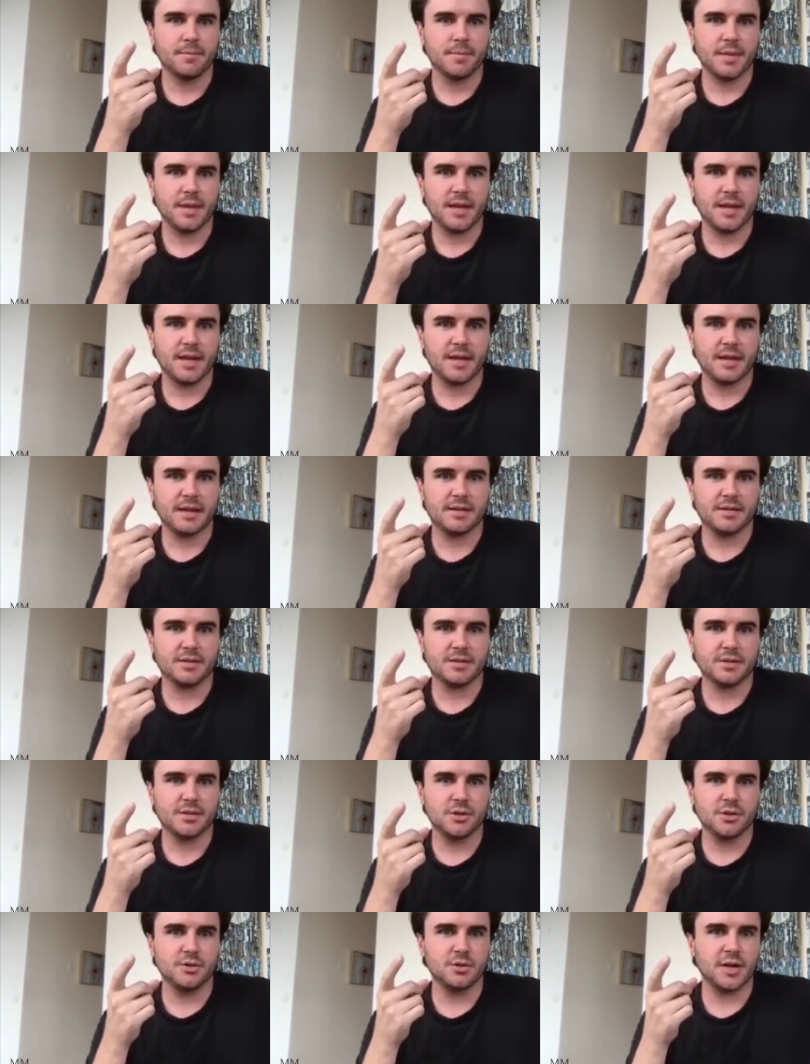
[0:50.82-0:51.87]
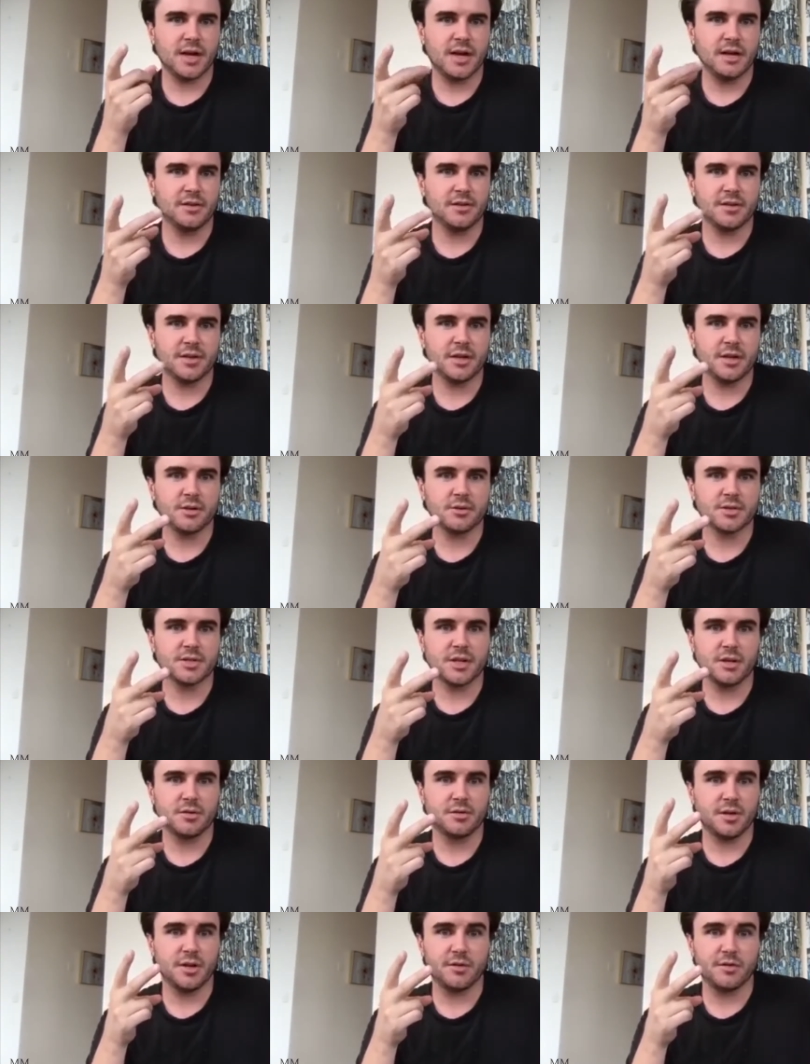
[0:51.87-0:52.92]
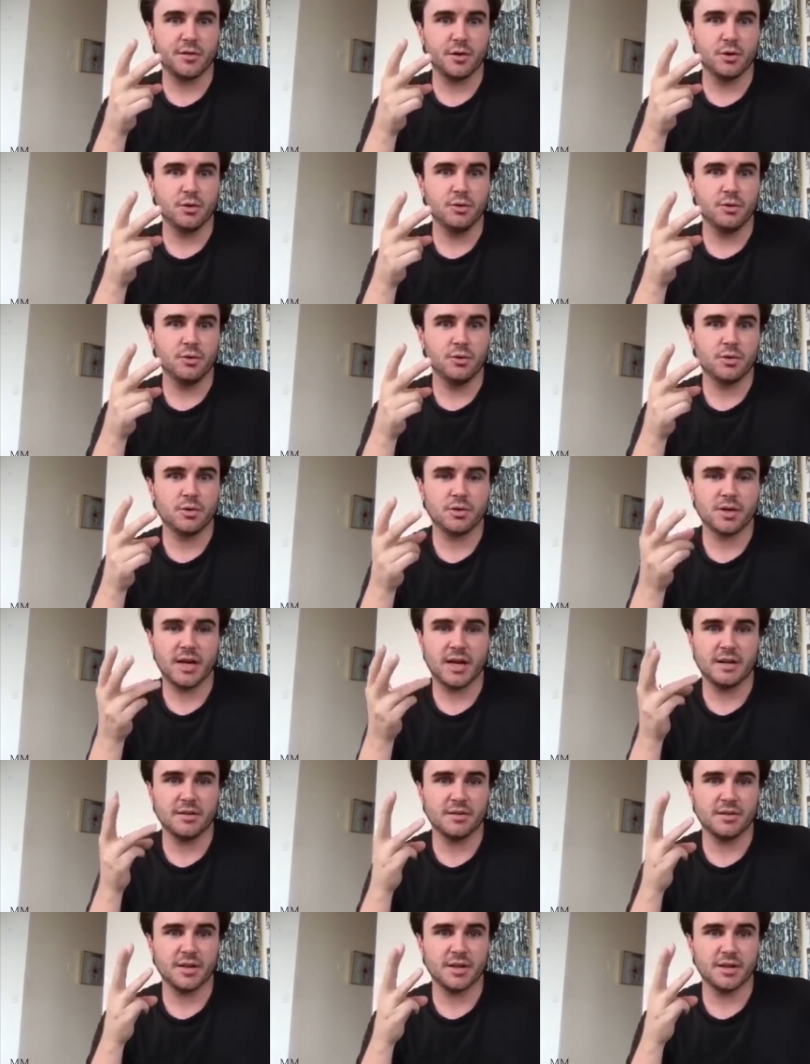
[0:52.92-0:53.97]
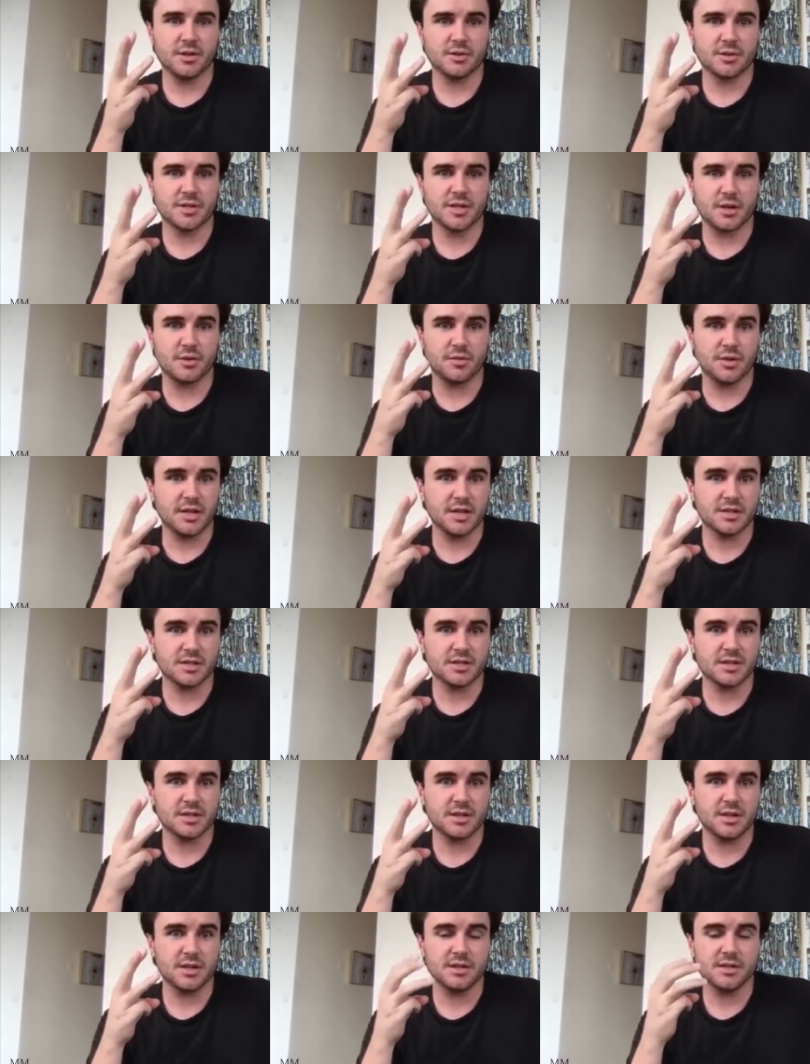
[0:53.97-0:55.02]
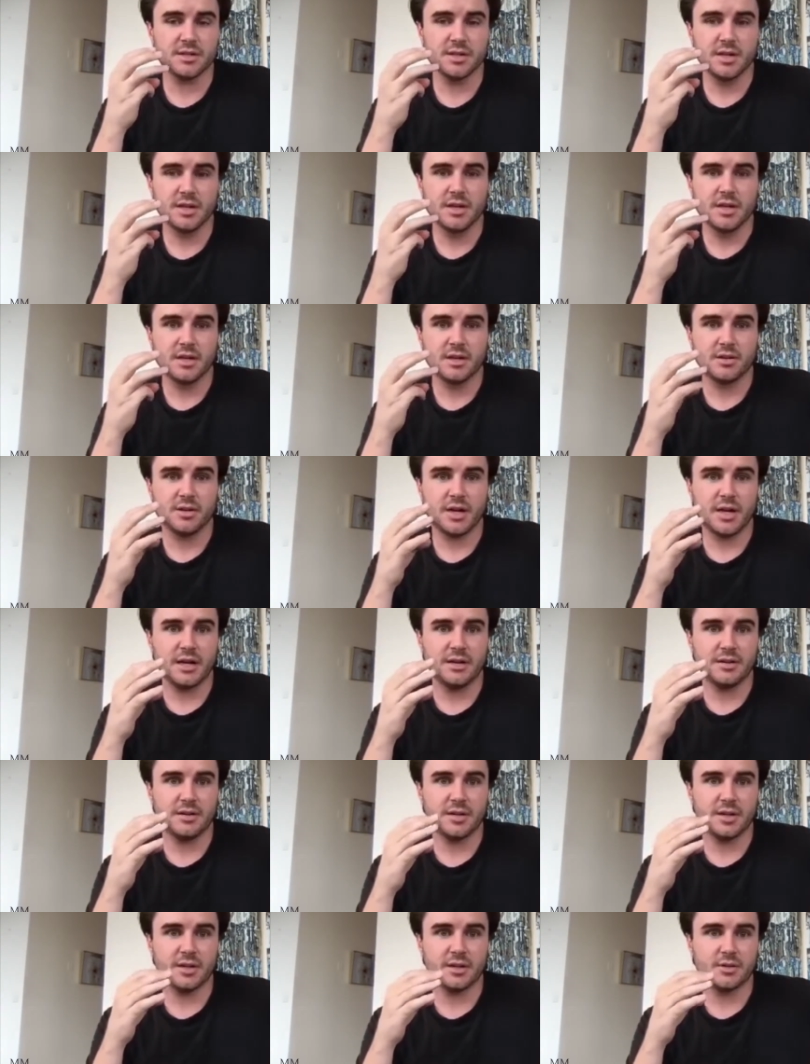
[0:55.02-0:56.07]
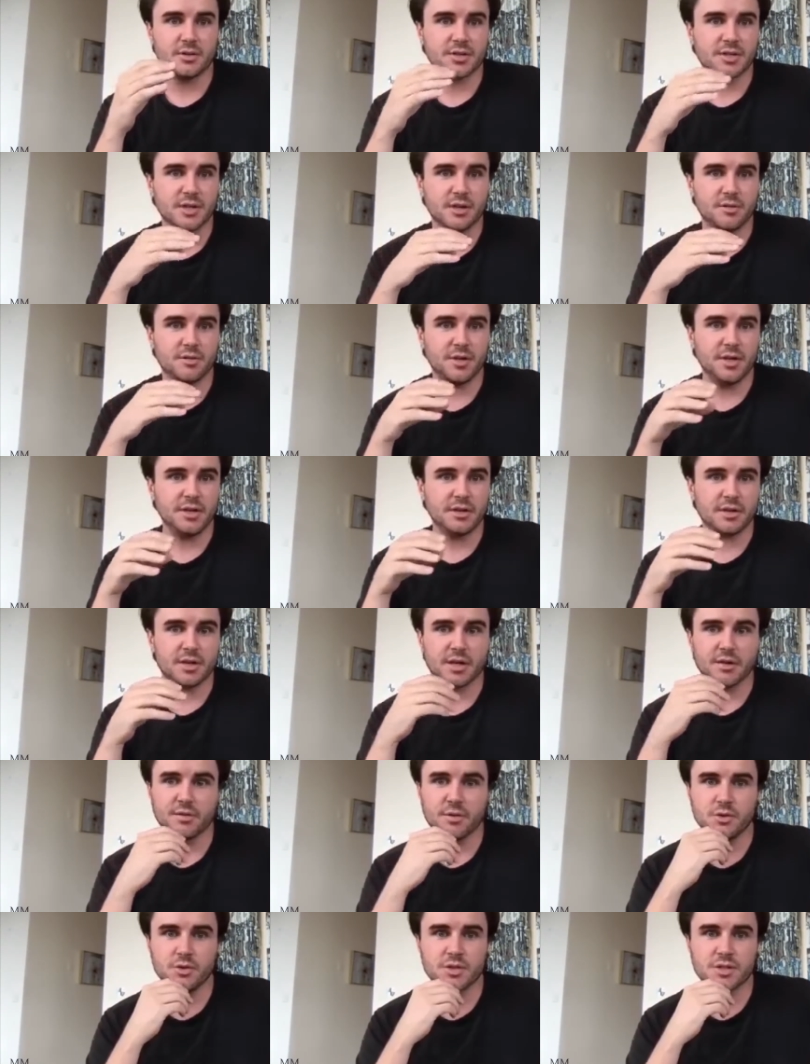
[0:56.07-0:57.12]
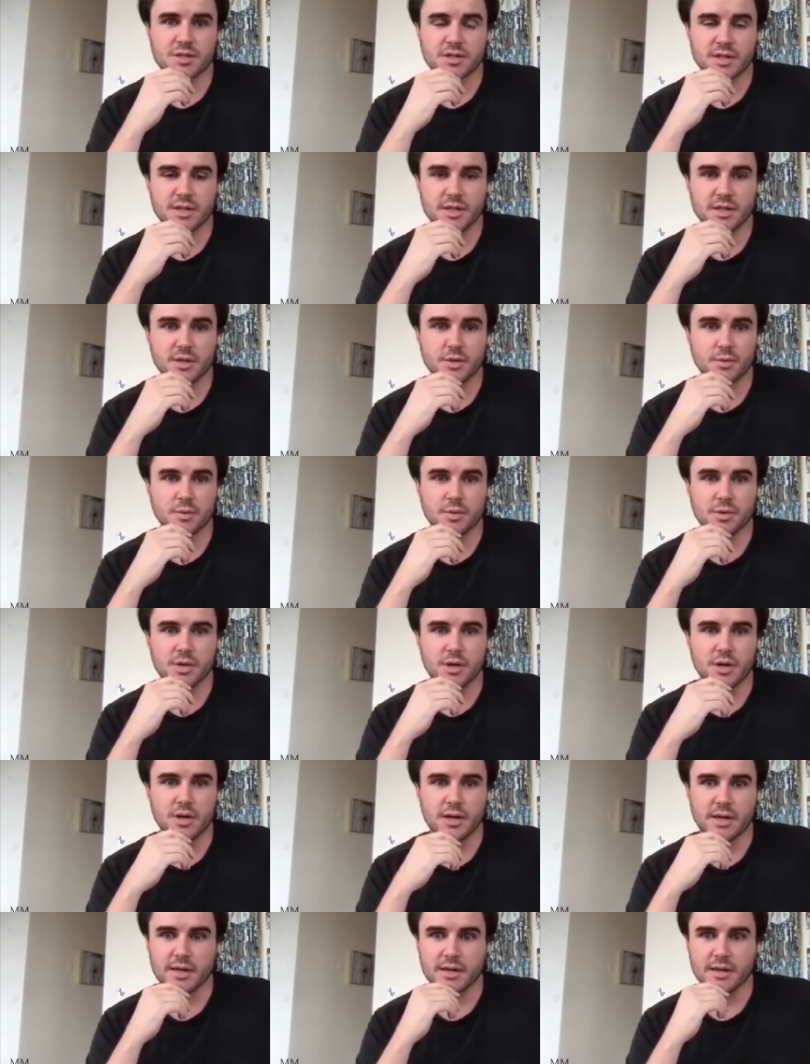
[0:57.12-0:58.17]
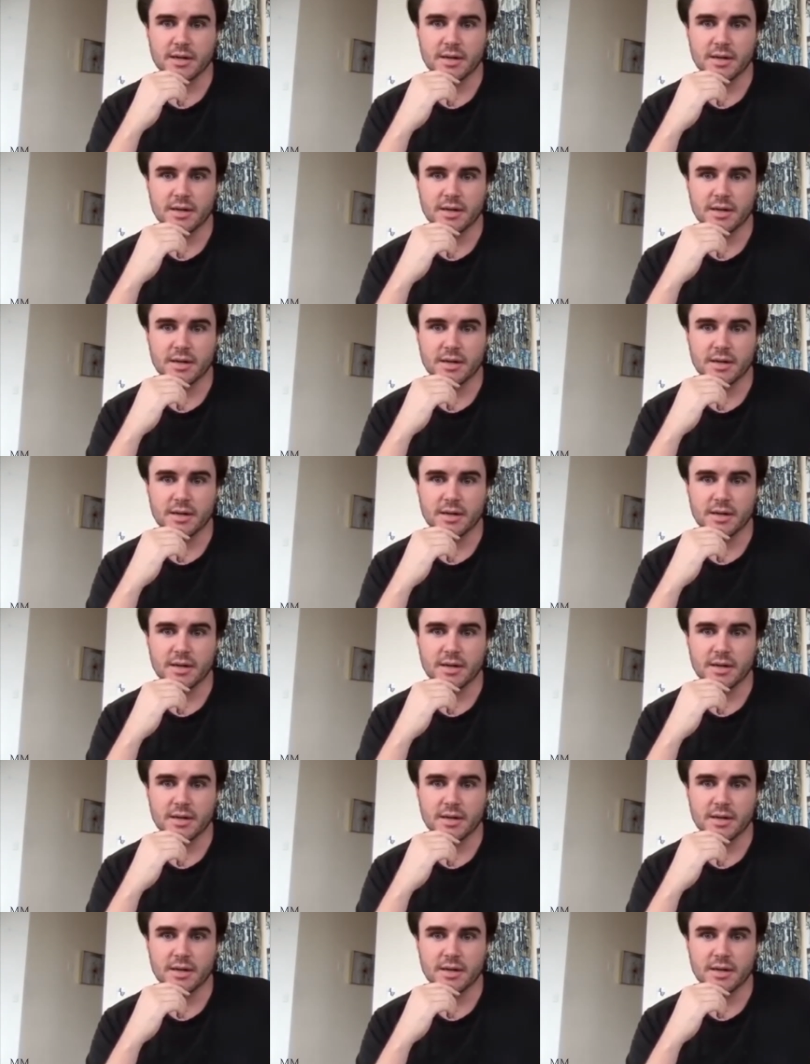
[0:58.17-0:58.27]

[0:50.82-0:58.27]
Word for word: And you know, you can't think yourself any food, you can't think yourself exercise, you can't think yourself anything. If you just think, you'll die.